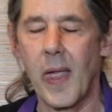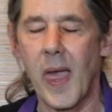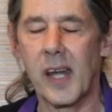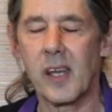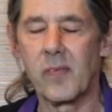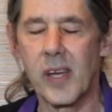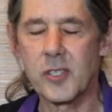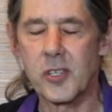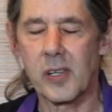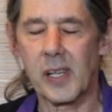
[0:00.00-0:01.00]

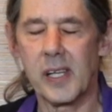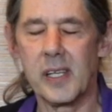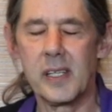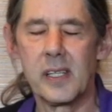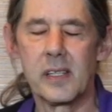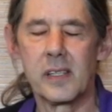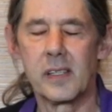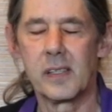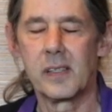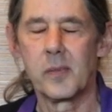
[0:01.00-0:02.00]
eventually,
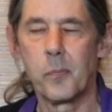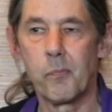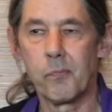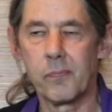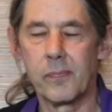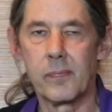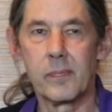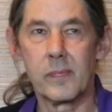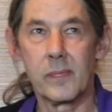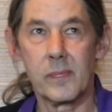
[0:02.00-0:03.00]

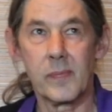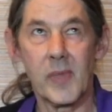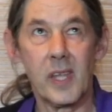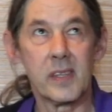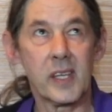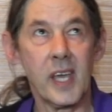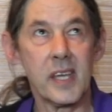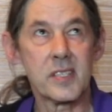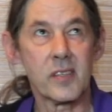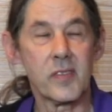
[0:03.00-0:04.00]
in the
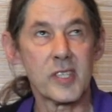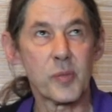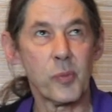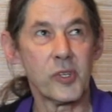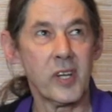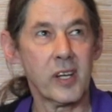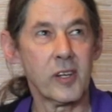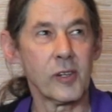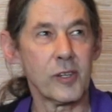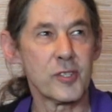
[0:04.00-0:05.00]
case of this particular